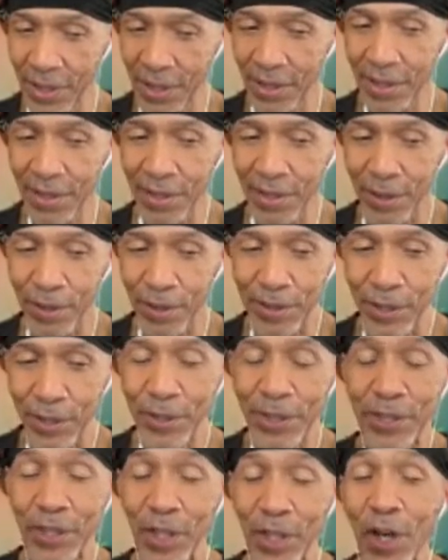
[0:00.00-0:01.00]
those two
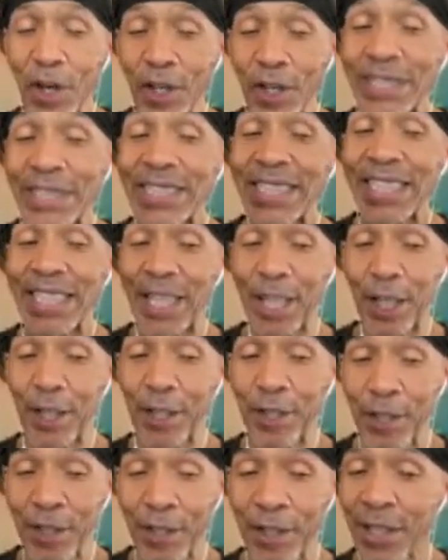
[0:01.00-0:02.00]
songs
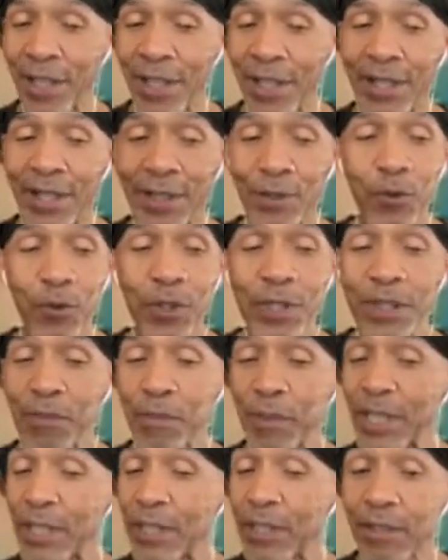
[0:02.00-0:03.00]
together would have
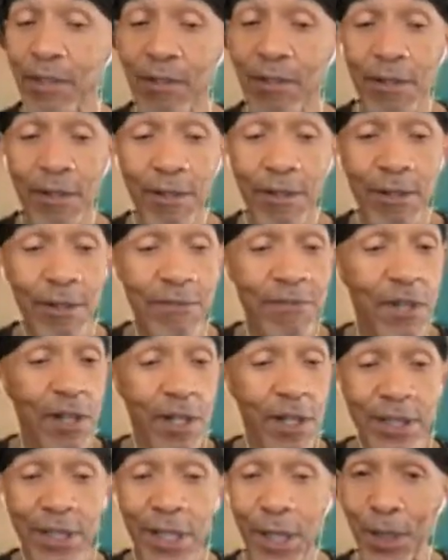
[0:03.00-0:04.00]
been so
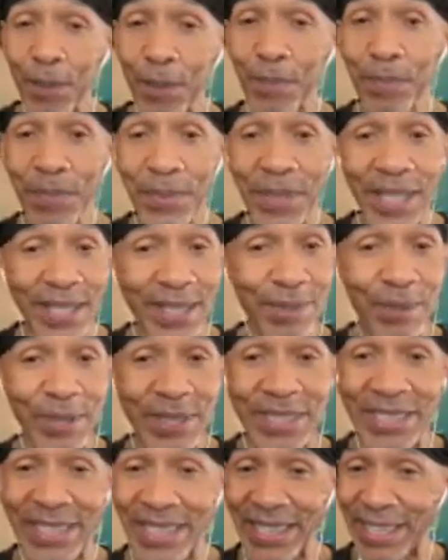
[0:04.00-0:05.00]
fucked up. It
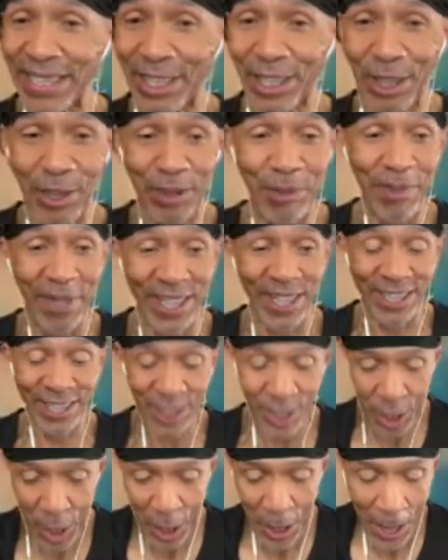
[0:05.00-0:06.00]
was just too much,
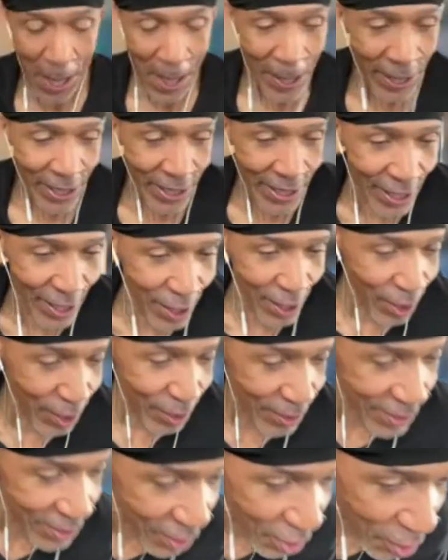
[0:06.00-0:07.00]
you know.
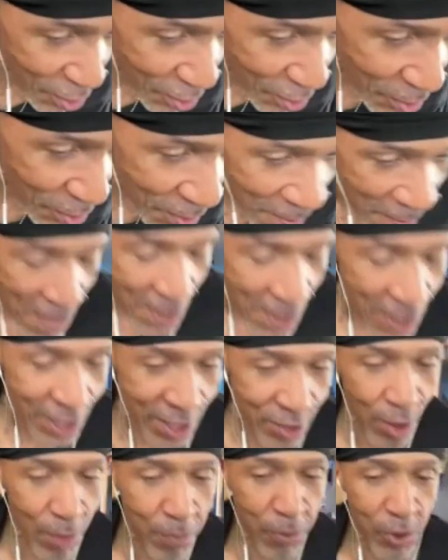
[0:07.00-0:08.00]
So
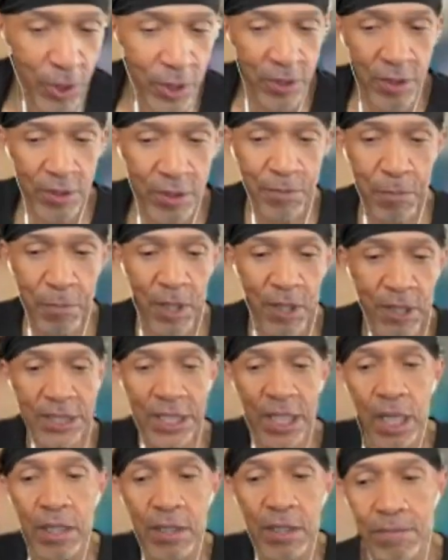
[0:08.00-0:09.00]
I pulled those parts
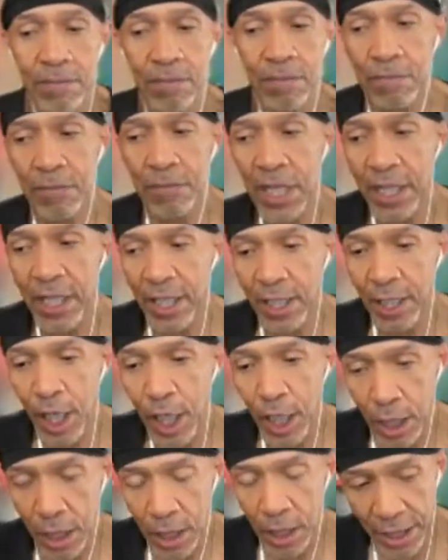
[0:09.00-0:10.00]
out, and
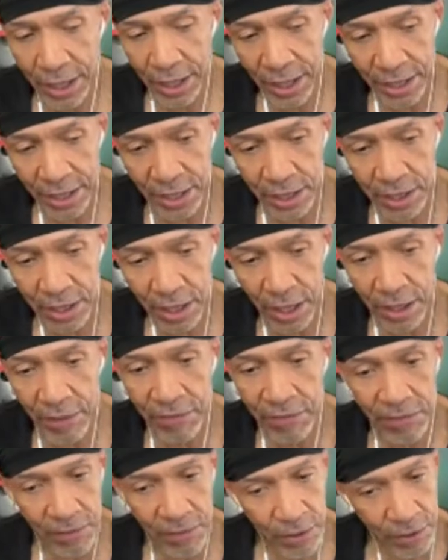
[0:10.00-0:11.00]
I just left
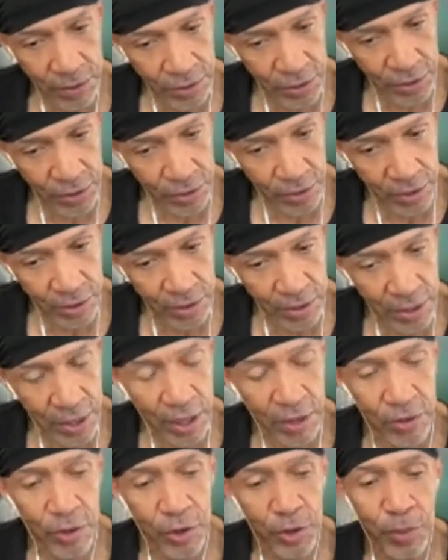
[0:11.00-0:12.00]
the
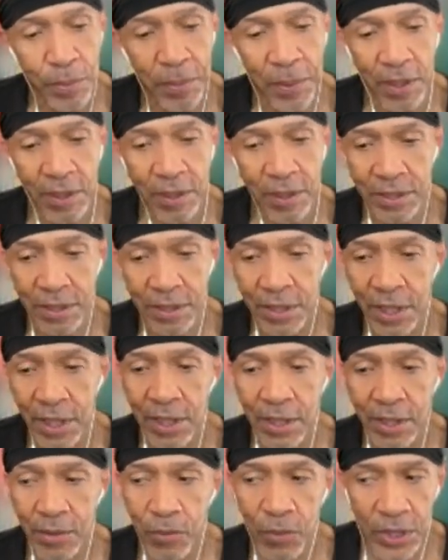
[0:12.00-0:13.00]
other 2 parts,
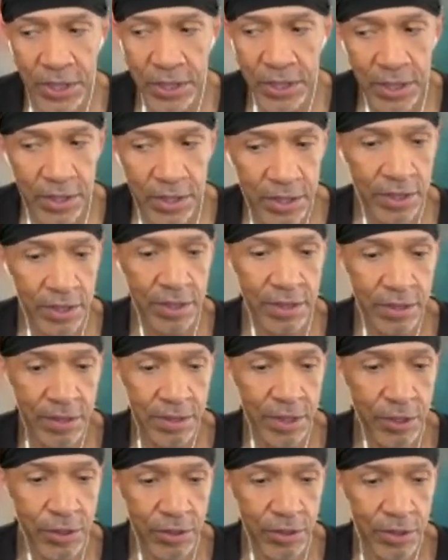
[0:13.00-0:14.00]
which is
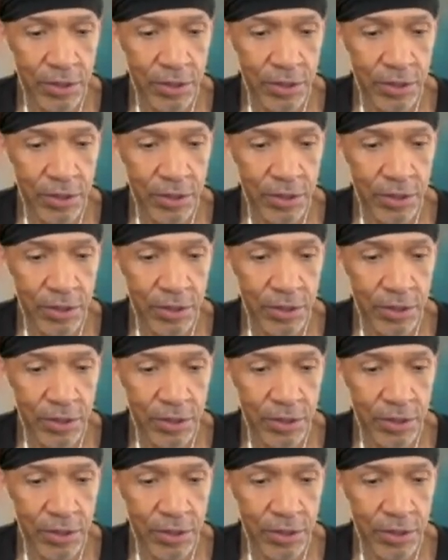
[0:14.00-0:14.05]
the